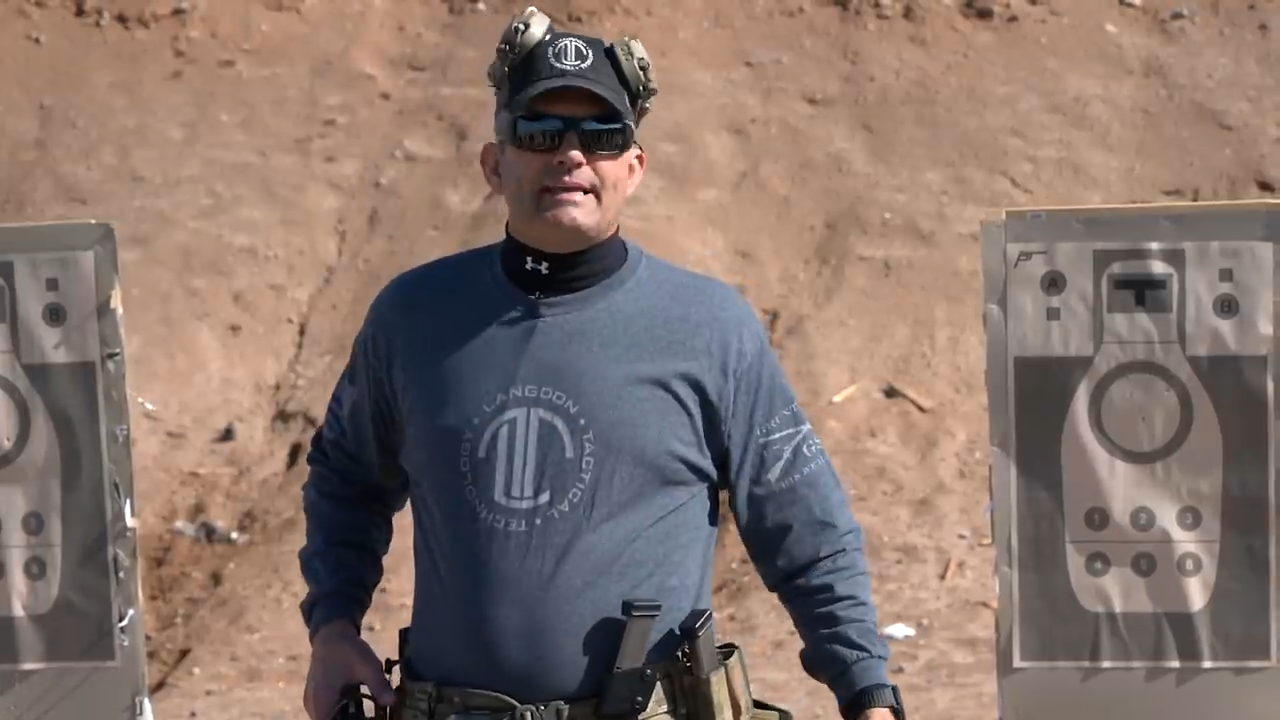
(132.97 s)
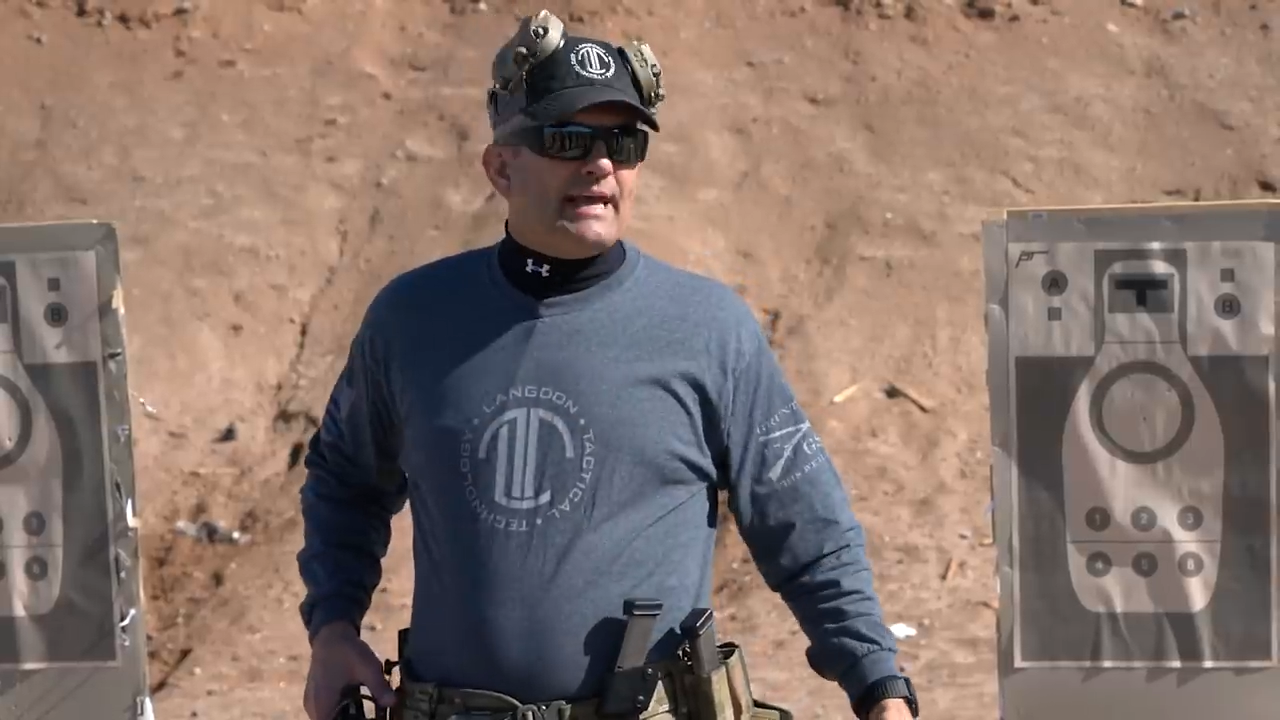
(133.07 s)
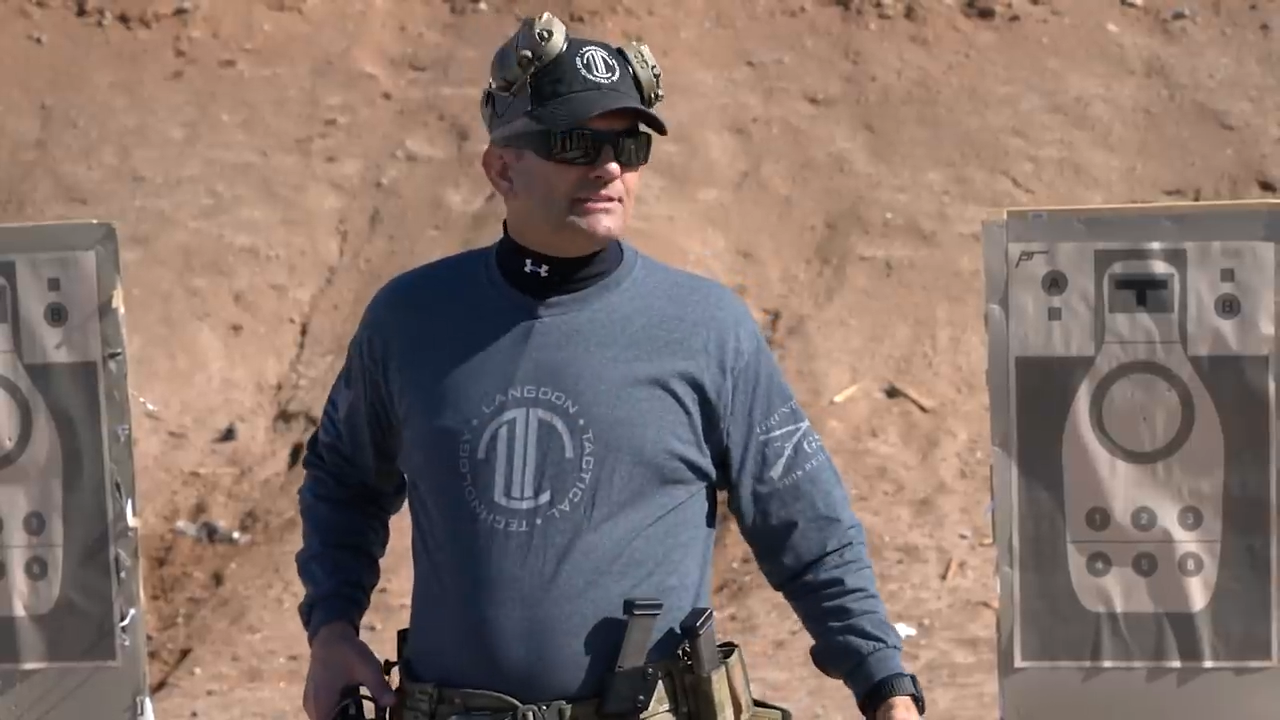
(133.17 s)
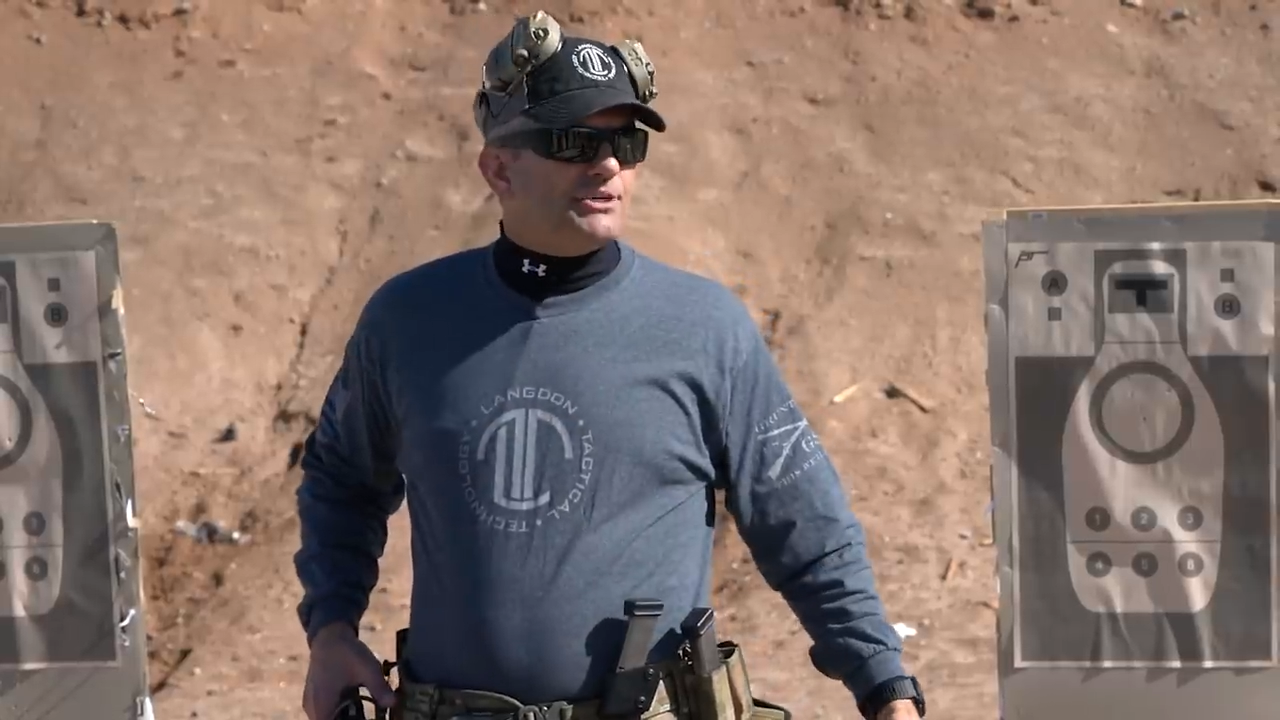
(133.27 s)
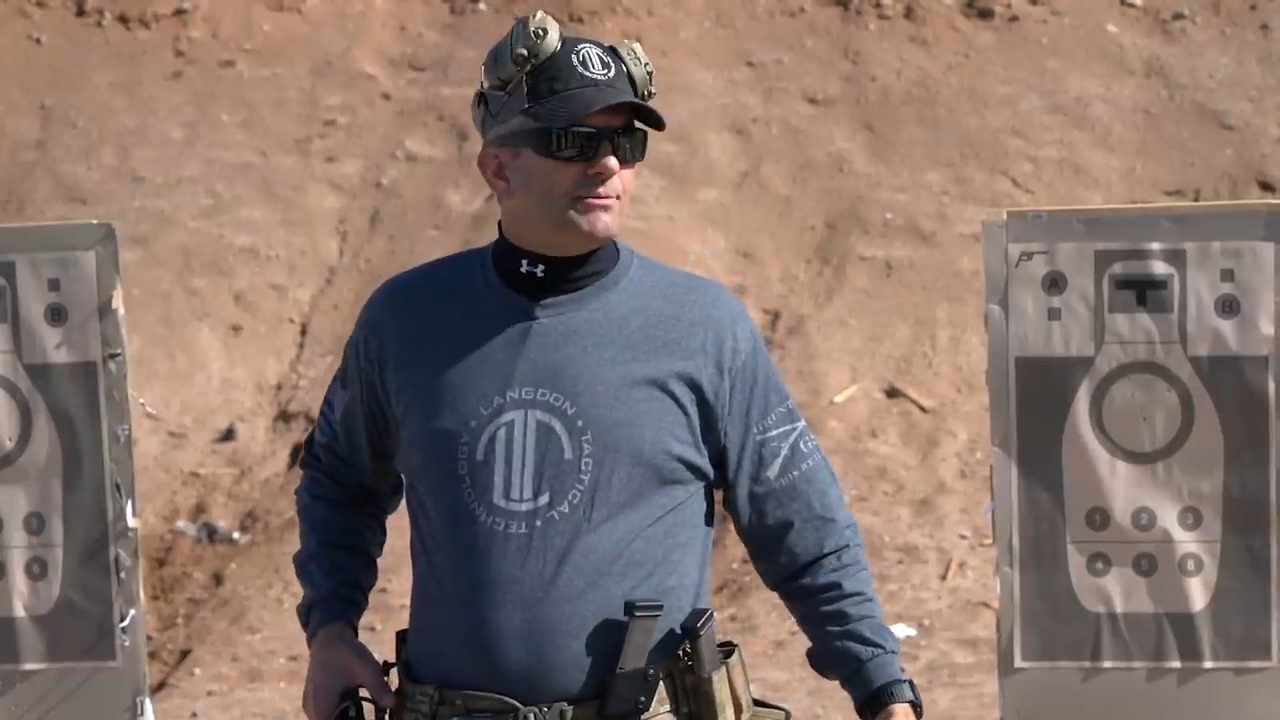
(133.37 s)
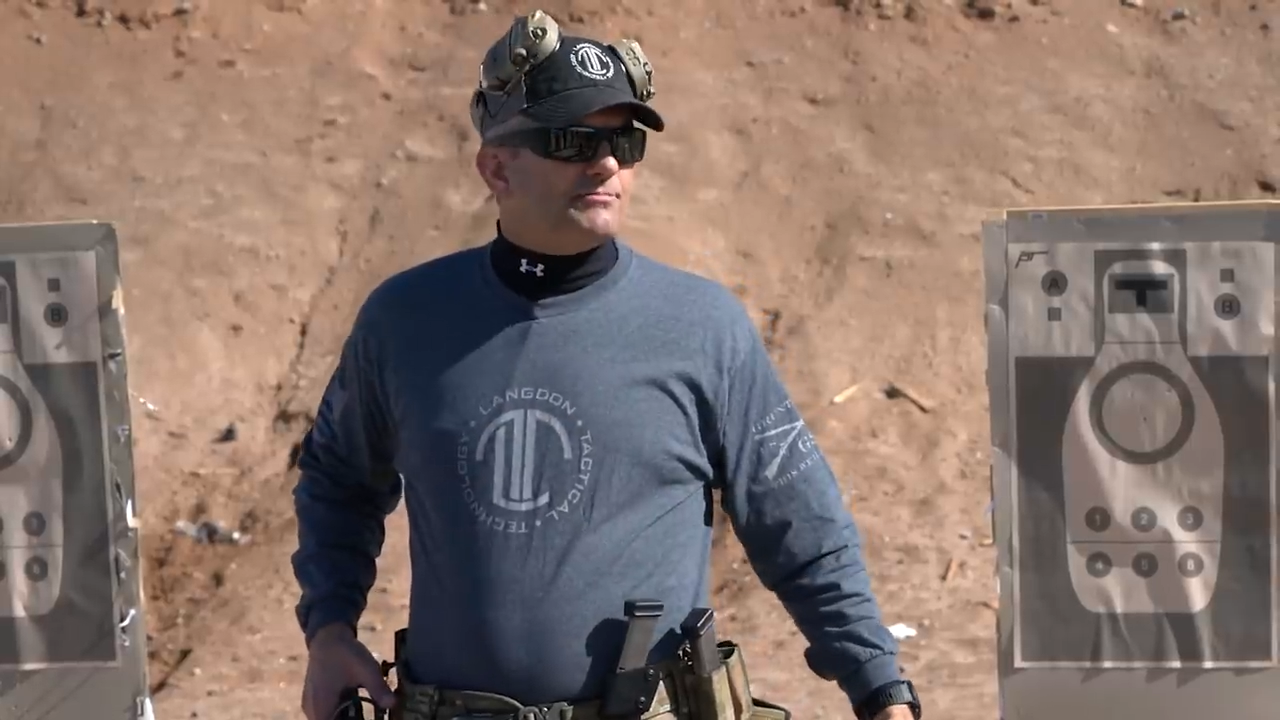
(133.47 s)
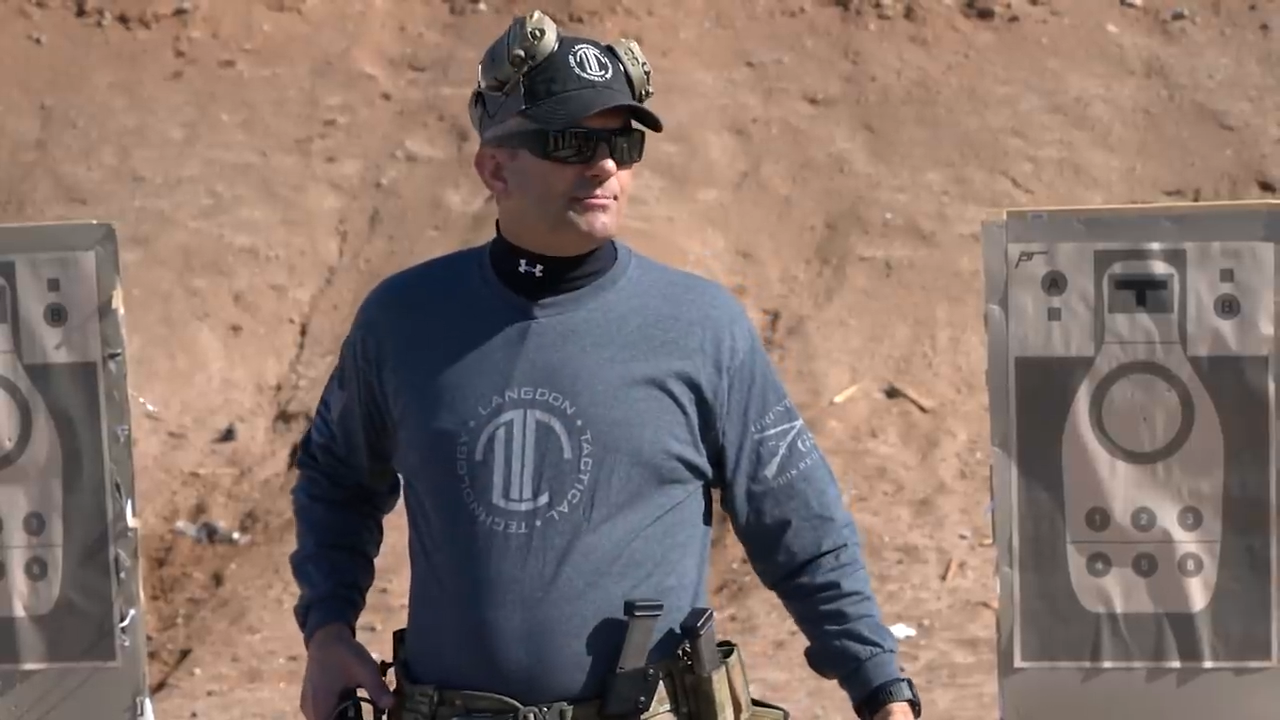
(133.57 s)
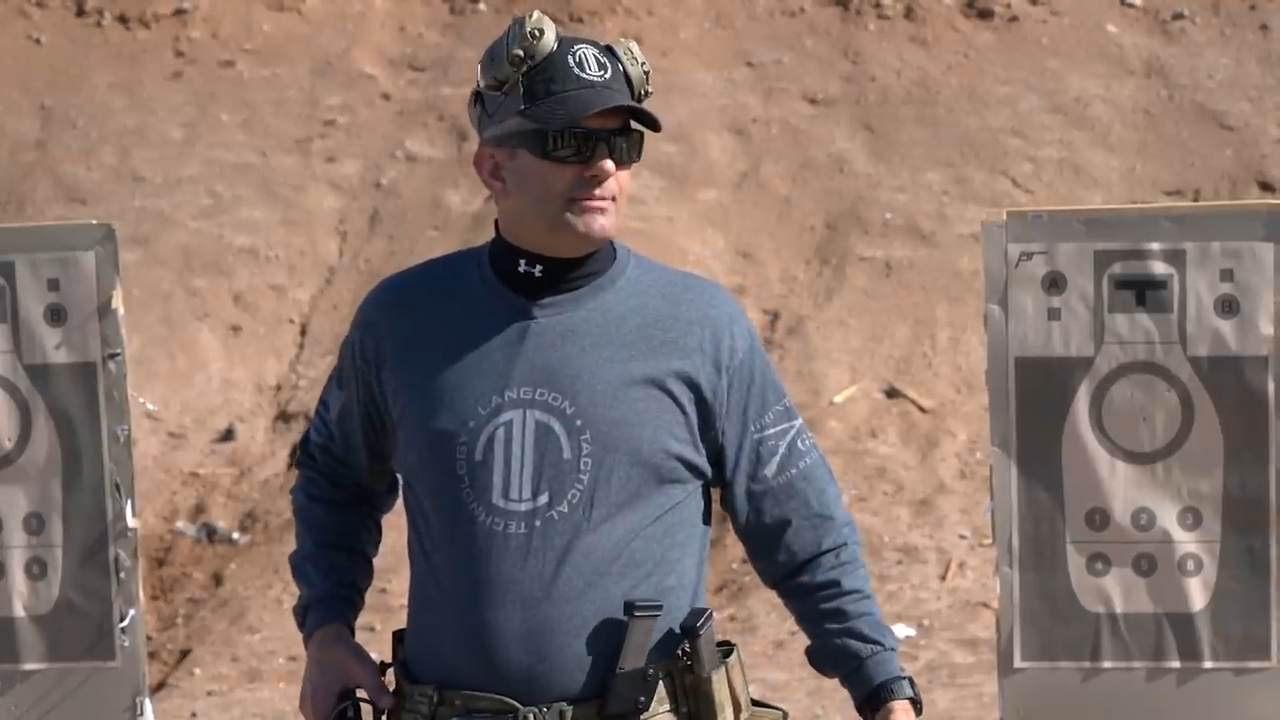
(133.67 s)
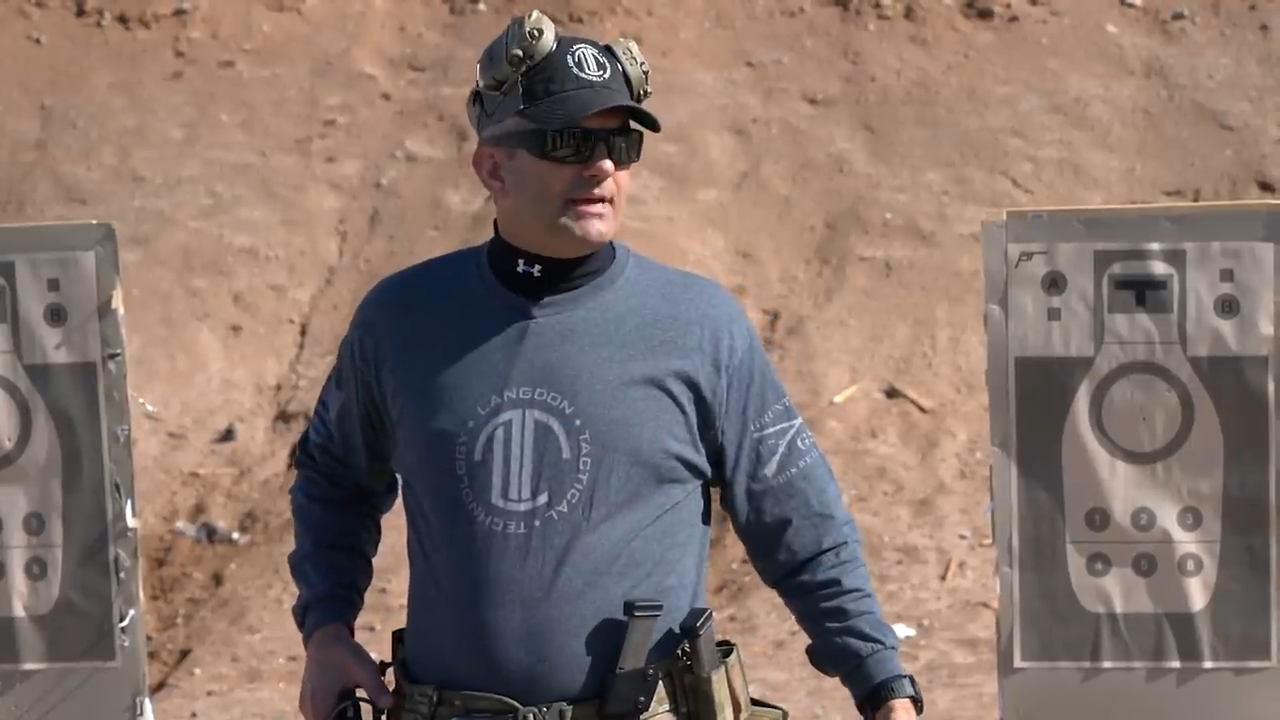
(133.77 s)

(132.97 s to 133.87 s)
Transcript: catch up from